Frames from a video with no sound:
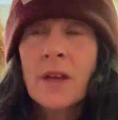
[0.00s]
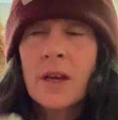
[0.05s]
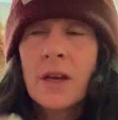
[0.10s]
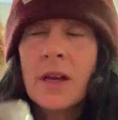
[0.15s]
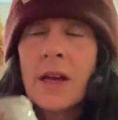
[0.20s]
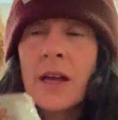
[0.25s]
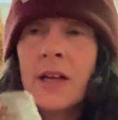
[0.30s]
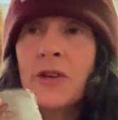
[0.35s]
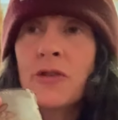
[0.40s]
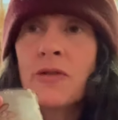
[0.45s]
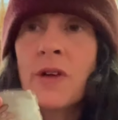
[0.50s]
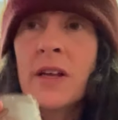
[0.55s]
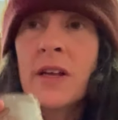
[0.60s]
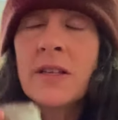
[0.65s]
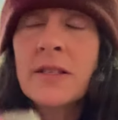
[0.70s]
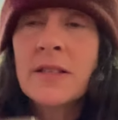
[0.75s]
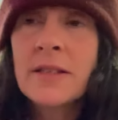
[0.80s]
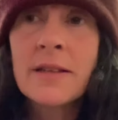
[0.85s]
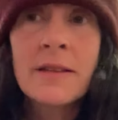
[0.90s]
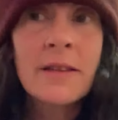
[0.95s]
And
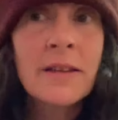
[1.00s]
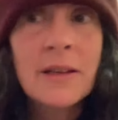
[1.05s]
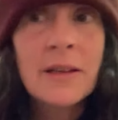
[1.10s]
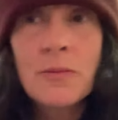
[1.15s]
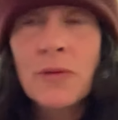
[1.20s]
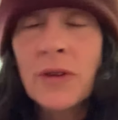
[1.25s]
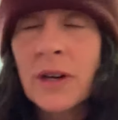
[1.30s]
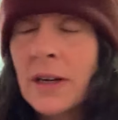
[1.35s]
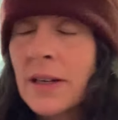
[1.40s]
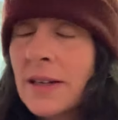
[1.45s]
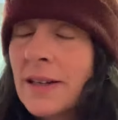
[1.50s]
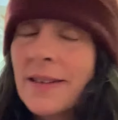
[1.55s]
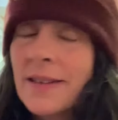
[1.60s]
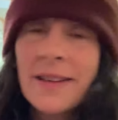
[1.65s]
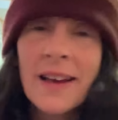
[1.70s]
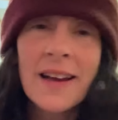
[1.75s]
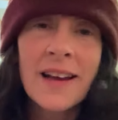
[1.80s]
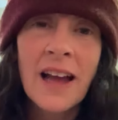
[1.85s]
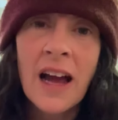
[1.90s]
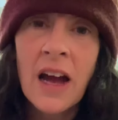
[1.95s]
Uranus in Libra,
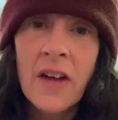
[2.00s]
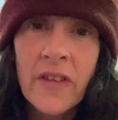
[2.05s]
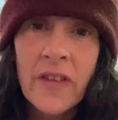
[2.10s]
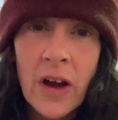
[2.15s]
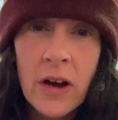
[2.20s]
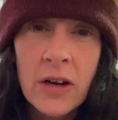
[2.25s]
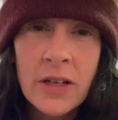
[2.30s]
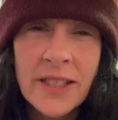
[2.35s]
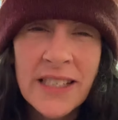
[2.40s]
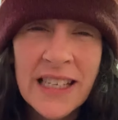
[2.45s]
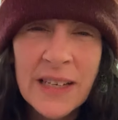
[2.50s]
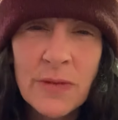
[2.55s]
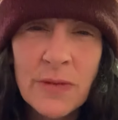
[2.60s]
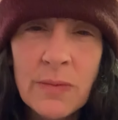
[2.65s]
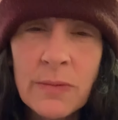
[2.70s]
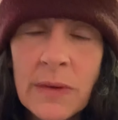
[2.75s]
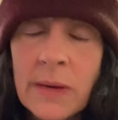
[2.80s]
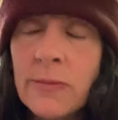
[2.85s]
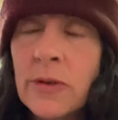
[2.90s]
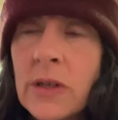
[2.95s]
I have a hard time
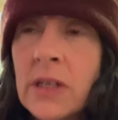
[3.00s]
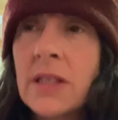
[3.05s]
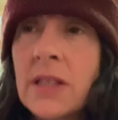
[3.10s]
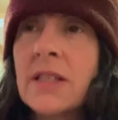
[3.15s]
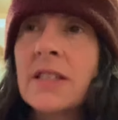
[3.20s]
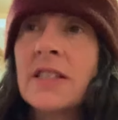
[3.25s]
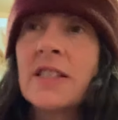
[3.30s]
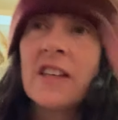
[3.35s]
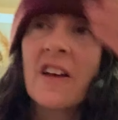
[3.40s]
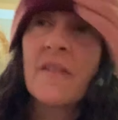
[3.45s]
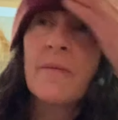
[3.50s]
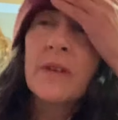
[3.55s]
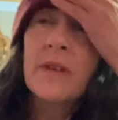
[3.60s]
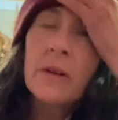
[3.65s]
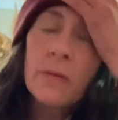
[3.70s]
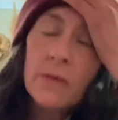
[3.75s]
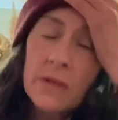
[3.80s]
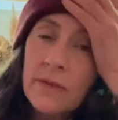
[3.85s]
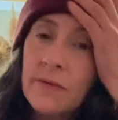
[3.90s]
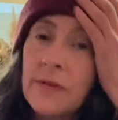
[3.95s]
remembering this stuff, but
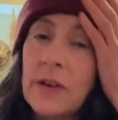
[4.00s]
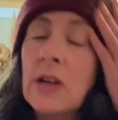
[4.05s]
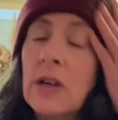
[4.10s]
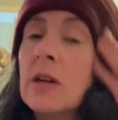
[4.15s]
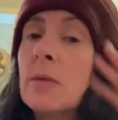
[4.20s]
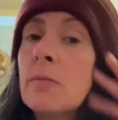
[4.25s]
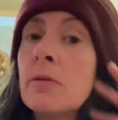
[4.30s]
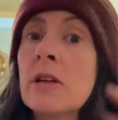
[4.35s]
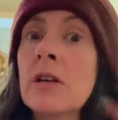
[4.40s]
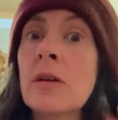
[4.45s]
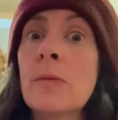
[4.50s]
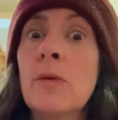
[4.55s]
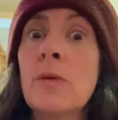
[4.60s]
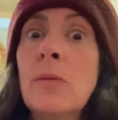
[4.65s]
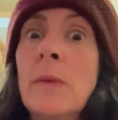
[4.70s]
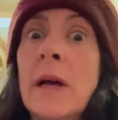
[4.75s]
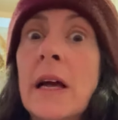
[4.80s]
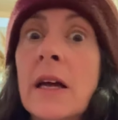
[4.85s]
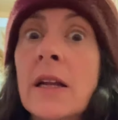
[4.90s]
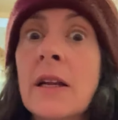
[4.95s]
it was very applicable,
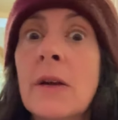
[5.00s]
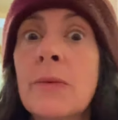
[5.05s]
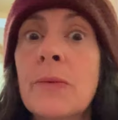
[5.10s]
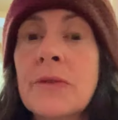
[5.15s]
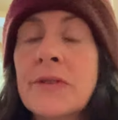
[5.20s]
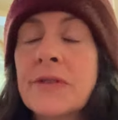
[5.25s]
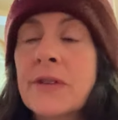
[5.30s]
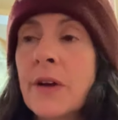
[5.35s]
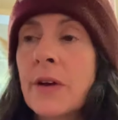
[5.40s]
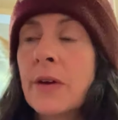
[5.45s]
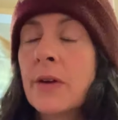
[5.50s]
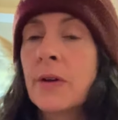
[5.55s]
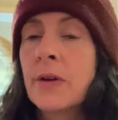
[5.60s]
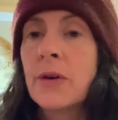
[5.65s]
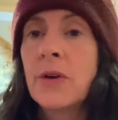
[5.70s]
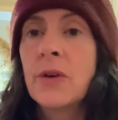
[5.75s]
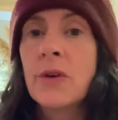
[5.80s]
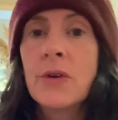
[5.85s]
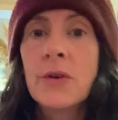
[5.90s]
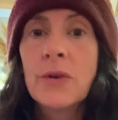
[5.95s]
man. It was like,
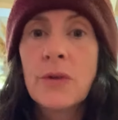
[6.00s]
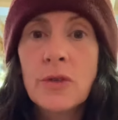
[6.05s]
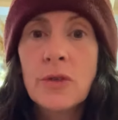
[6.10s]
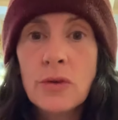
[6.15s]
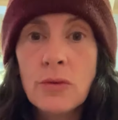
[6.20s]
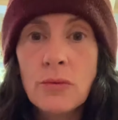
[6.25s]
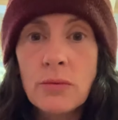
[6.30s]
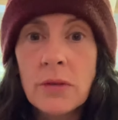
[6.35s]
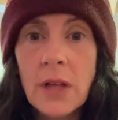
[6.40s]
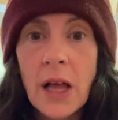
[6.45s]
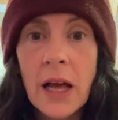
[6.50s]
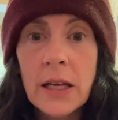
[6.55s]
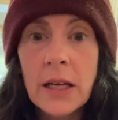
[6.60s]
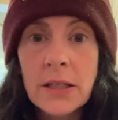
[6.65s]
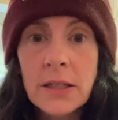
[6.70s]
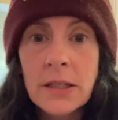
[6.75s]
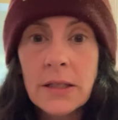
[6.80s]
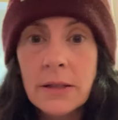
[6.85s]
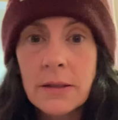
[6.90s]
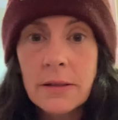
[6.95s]
you
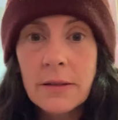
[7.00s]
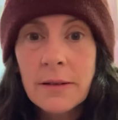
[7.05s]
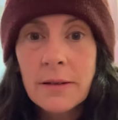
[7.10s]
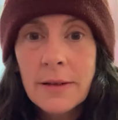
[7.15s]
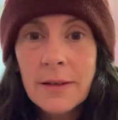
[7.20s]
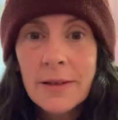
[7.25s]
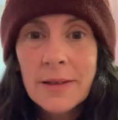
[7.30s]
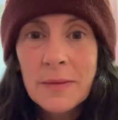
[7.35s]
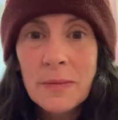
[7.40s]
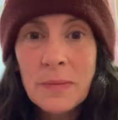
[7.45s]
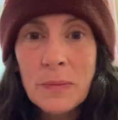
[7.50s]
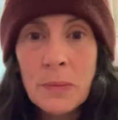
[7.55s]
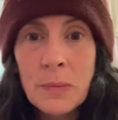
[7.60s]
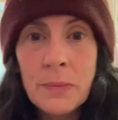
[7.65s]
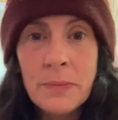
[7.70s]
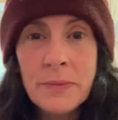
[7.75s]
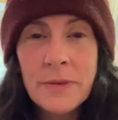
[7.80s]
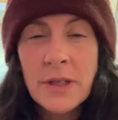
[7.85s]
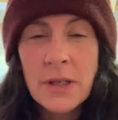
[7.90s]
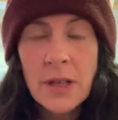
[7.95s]
like to
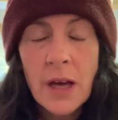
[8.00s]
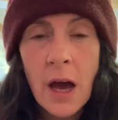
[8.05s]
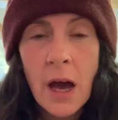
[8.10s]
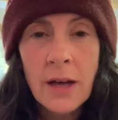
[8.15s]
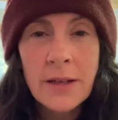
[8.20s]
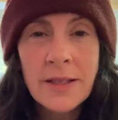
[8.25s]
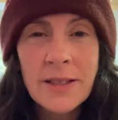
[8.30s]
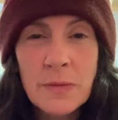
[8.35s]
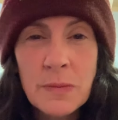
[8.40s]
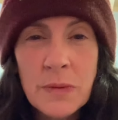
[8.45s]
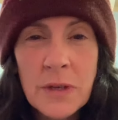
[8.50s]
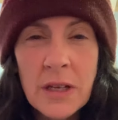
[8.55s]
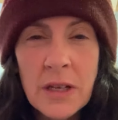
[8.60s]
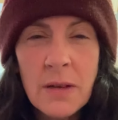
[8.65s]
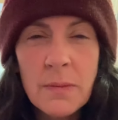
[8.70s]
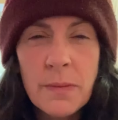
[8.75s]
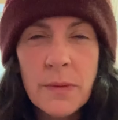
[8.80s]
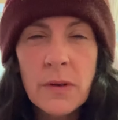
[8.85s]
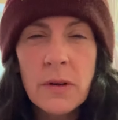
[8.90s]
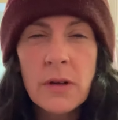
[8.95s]
talk to
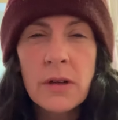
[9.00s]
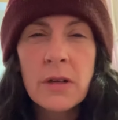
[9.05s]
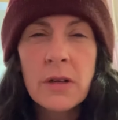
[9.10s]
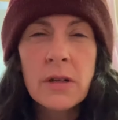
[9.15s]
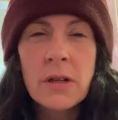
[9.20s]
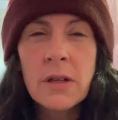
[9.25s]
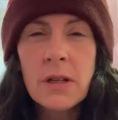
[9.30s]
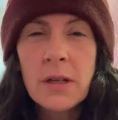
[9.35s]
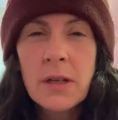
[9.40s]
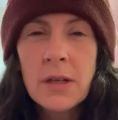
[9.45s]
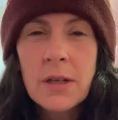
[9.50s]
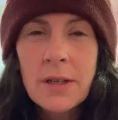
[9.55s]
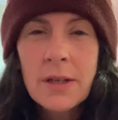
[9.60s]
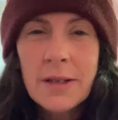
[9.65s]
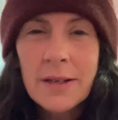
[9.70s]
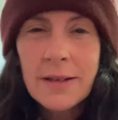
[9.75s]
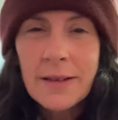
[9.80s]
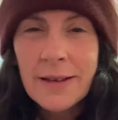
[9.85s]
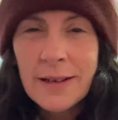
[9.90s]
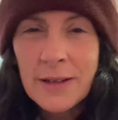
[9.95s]
people,
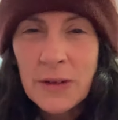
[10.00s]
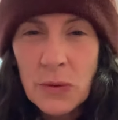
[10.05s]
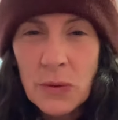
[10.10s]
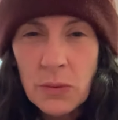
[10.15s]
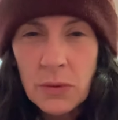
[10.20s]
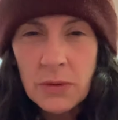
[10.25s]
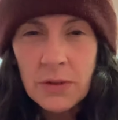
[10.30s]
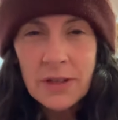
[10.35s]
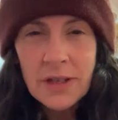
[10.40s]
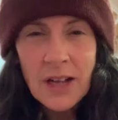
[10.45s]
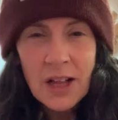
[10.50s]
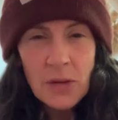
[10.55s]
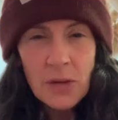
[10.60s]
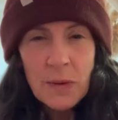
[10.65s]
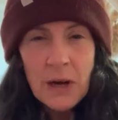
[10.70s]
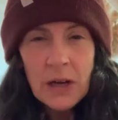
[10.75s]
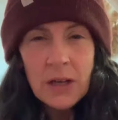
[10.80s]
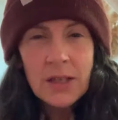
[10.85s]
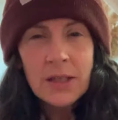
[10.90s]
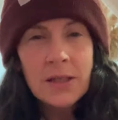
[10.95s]
and it's all
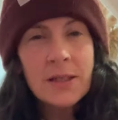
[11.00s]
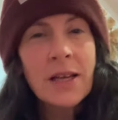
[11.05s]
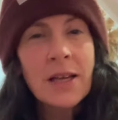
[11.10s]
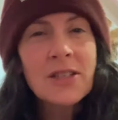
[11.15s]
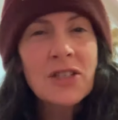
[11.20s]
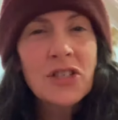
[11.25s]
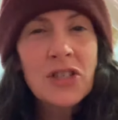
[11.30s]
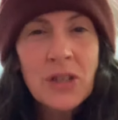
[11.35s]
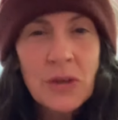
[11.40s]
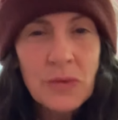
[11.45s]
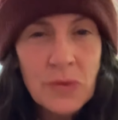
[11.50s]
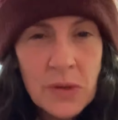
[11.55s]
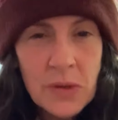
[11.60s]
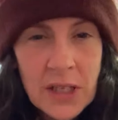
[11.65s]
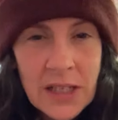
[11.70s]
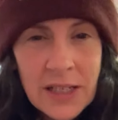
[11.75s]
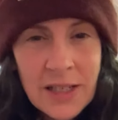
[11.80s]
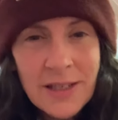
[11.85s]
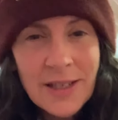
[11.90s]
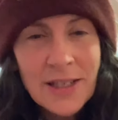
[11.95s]
about connection and
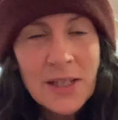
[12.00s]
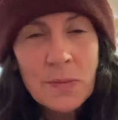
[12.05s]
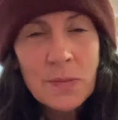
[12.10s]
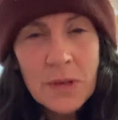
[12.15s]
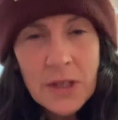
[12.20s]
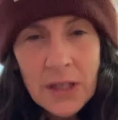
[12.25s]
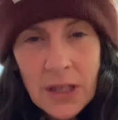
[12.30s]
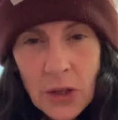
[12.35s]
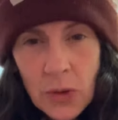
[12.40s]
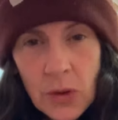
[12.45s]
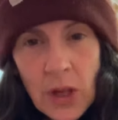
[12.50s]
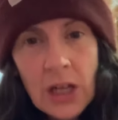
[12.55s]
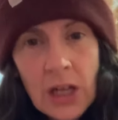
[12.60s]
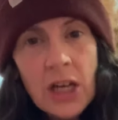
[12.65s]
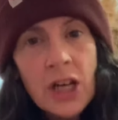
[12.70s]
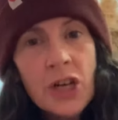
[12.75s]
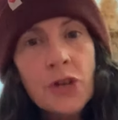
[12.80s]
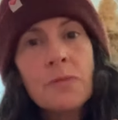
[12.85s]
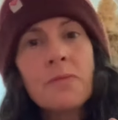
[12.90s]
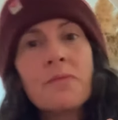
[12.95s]
relationship, but then you like,
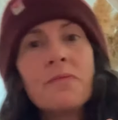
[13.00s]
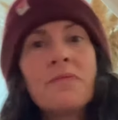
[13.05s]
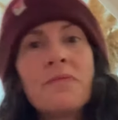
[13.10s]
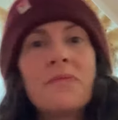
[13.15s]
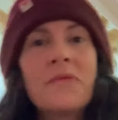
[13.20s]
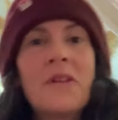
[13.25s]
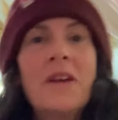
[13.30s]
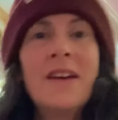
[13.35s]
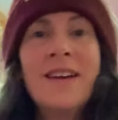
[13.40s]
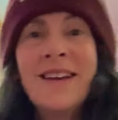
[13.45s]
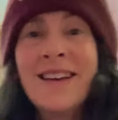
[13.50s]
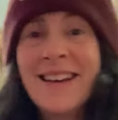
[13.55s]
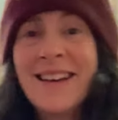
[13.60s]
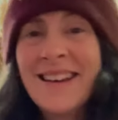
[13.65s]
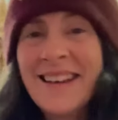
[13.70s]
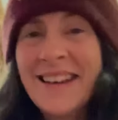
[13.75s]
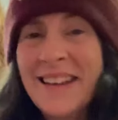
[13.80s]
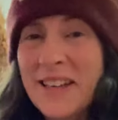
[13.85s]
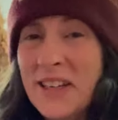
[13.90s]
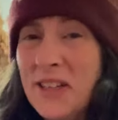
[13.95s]

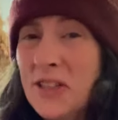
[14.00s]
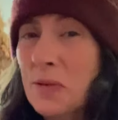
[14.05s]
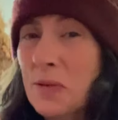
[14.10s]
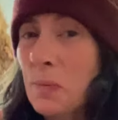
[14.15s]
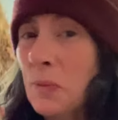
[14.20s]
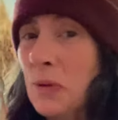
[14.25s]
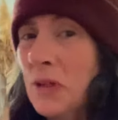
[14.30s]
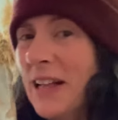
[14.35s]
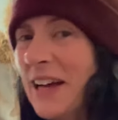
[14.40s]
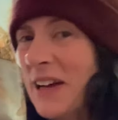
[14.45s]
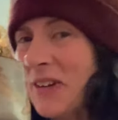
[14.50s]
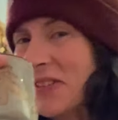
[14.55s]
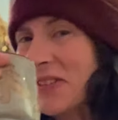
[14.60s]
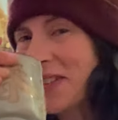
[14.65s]
you pull out.